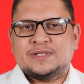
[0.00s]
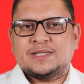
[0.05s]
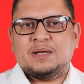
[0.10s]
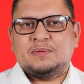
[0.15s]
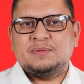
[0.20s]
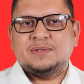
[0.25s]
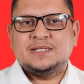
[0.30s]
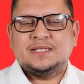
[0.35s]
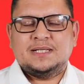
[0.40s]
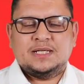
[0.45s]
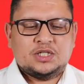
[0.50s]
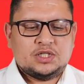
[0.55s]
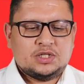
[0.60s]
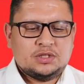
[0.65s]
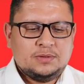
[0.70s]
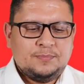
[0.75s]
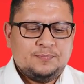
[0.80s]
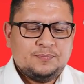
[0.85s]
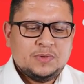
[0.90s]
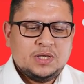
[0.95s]

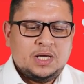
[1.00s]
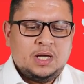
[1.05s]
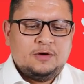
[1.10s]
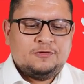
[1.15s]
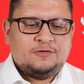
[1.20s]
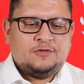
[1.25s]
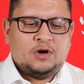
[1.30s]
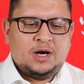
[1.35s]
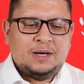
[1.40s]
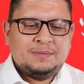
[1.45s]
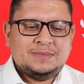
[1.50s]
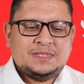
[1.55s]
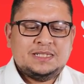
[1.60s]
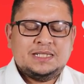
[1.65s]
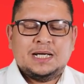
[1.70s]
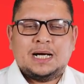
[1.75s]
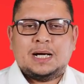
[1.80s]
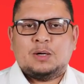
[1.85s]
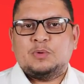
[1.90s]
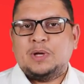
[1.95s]
sterilization. For
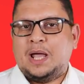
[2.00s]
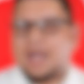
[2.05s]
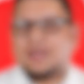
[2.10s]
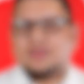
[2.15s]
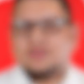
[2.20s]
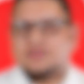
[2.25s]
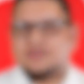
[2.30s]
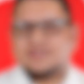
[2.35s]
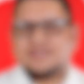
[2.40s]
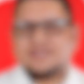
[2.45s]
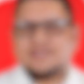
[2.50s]
MDR, we had the